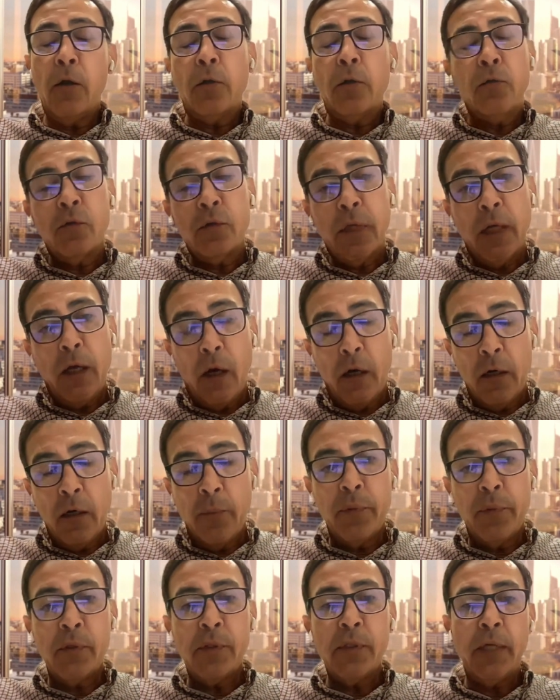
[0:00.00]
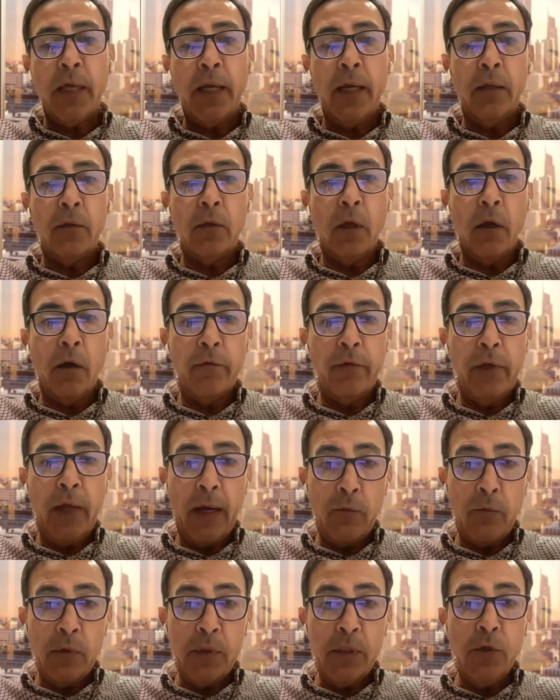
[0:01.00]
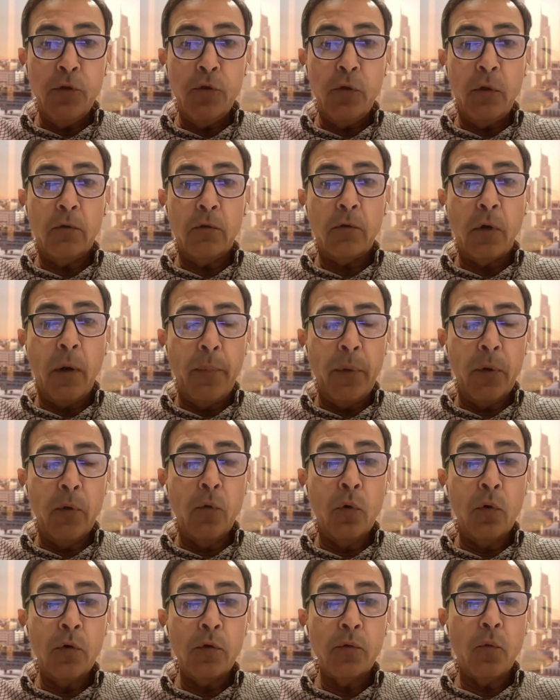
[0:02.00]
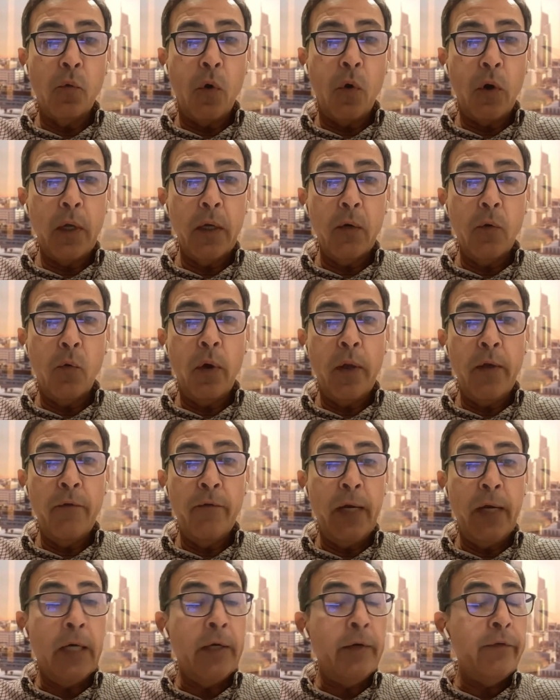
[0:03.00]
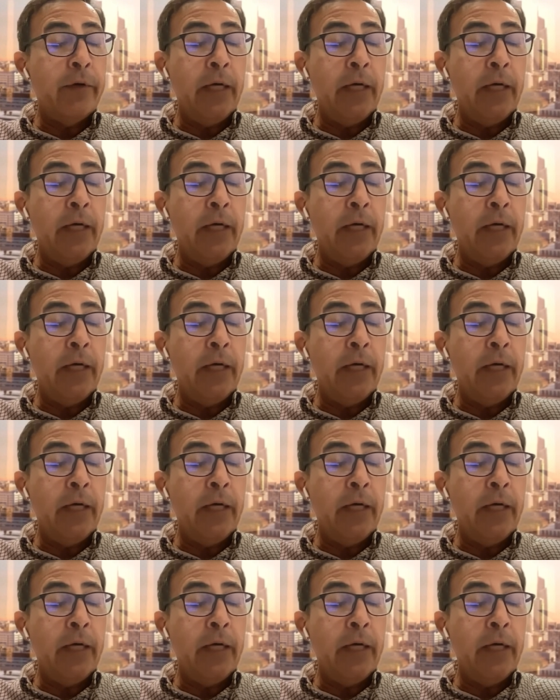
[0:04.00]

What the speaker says: up to say 100% of the acquisition entrepreneurs walking away very,